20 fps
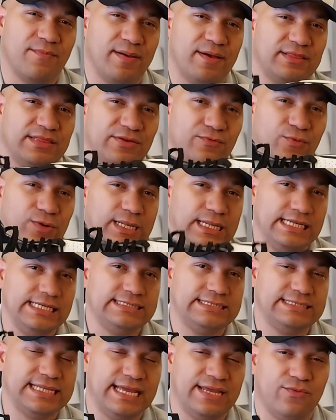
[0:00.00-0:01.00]
about the
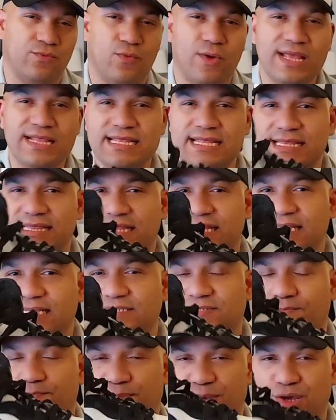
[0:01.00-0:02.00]
release date. When did
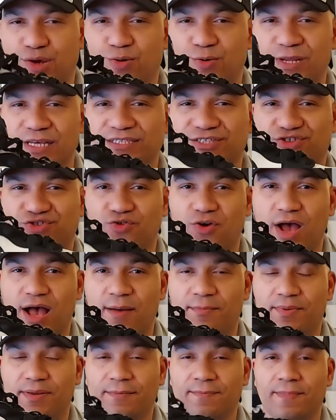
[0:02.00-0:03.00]
these beauties
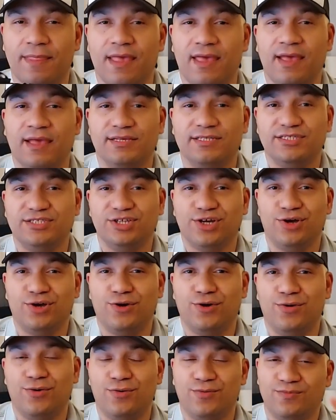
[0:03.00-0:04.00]
drop?
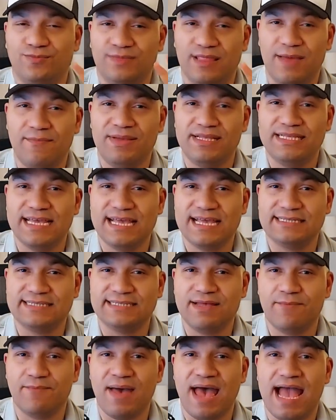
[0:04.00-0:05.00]
So let me take a
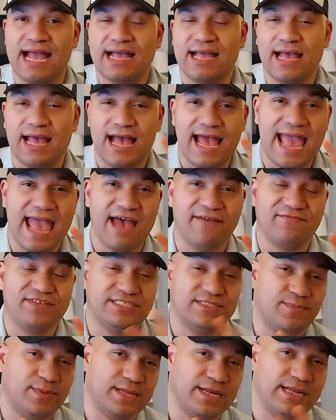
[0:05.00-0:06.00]
step back. I have to
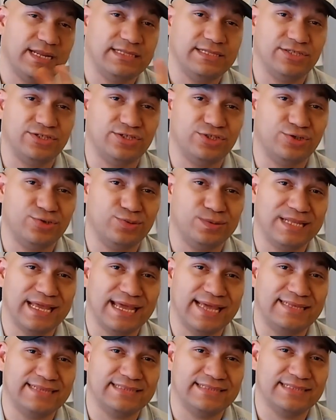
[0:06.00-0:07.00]
split it into 2
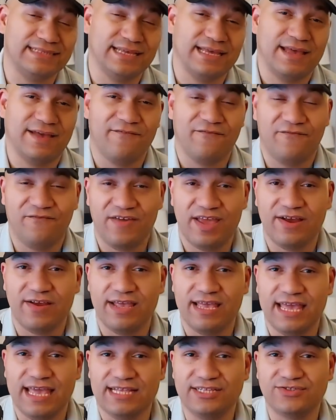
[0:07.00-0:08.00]
dates.
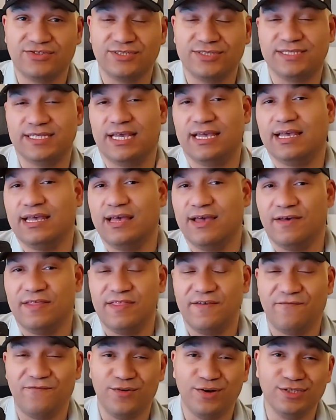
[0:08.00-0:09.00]
Very interesting.
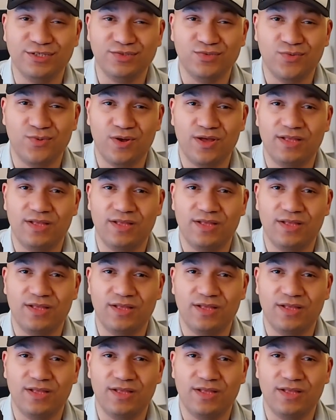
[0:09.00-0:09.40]
The first